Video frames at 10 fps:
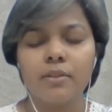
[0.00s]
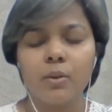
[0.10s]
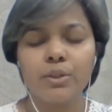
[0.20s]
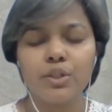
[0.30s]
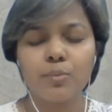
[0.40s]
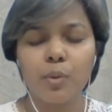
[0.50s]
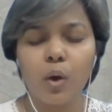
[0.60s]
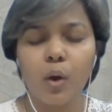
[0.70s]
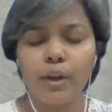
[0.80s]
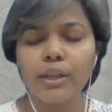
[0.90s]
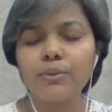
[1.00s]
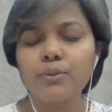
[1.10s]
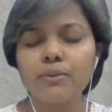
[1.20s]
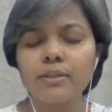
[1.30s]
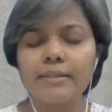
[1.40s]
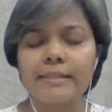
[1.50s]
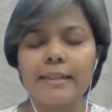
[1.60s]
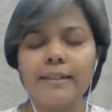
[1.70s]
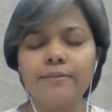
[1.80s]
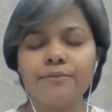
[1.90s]
which is blocking you to
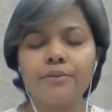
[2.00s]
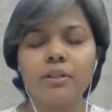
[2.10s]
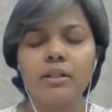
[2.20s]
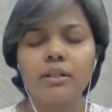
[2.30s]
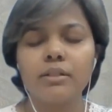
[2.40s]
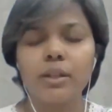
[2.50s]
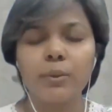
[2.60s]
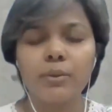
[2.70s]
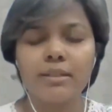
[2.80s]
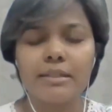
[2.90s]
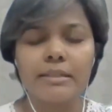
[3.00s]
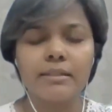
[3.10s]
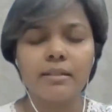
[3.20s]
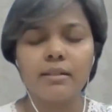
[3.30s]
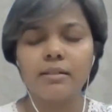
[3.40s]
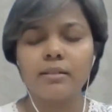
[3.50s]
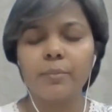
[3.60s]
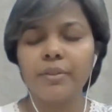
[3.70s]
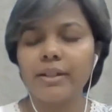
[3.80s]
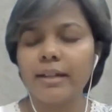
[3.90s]
receive the goodness, the
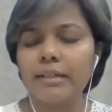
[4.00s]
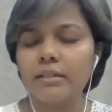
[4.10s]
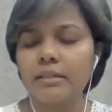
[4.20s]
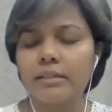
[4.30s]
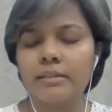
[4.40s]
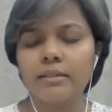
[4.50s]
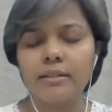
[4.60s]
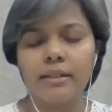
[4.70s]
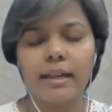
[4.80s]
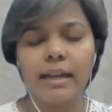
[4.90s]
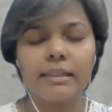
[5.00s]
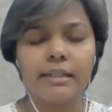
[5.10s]
miracles, and the